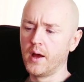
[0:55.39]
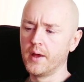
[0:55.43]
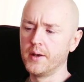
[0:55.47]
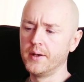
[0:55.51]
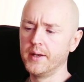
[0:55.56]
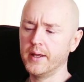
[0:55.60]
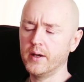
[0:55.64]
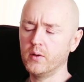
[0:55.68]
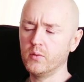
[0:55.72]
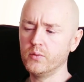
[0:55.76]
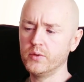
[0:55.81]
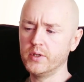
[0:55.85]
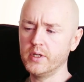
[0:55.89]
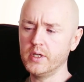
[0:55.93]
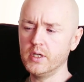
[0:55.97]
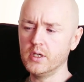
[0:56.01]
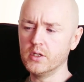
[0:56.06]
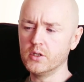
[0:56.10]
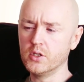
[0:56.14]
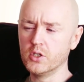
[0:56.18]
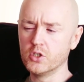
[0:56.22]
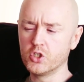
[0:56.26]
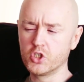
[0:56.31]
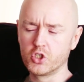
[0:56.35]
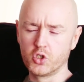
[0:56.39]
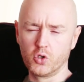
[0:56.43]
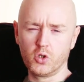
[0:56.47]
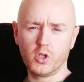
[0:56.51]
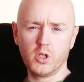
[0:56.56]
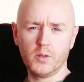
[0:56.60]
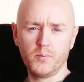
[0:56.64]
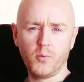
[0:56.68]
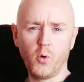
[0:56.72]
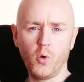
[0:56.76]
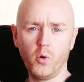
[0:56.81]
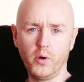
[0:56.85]
Now the
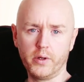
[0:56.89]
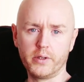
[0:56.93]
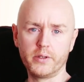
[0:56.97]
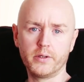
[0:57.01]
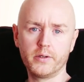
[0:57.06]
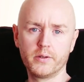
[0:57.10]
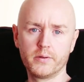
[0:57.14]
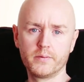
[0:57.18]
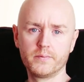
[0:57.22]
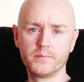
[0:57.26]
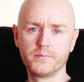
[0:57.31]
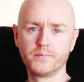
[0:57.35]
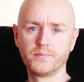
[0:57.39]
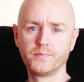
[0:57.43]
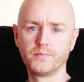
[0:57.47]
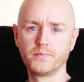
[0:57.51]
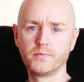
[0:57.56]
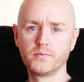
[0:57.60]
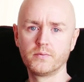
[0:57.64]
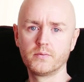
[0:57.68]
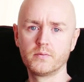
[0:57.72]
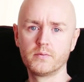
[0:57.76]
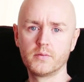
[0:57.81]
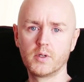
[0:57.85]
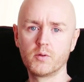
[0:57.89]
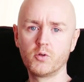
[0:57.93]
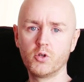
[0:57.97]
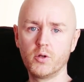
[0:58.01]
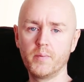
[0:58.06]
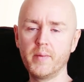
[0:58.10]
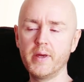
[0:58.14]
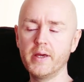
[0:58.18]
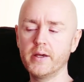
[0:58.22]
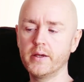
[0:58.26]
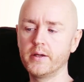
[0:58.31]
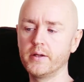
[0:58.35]
subtle point I'm going
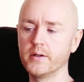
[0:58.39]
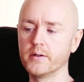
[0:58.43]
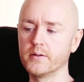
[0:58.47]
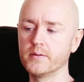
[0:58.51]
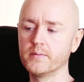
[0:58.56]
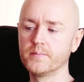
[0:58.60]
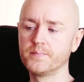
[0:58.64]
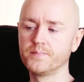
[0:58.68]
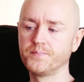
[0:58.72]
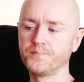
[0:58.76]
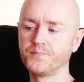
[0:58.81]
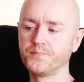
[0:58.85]
to make here